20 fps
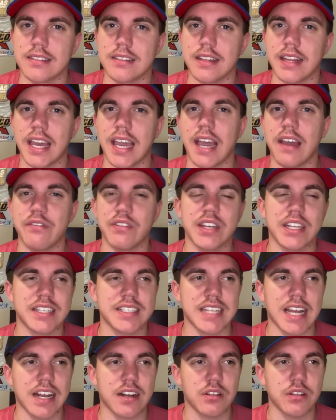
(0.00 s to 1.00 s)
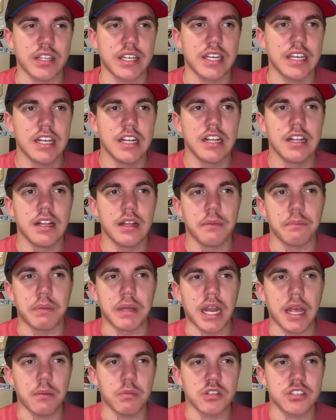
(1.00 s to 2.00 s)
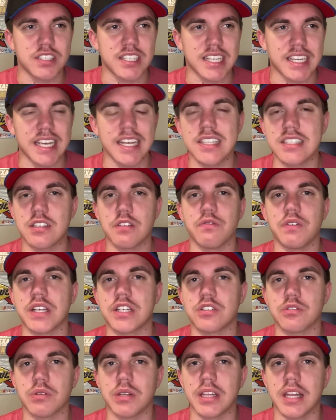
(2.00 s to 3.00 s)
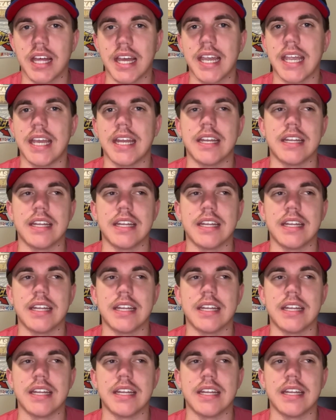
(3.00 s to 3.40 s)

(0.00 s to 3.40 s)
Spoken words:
They haven't exactly been able to get to victory lane,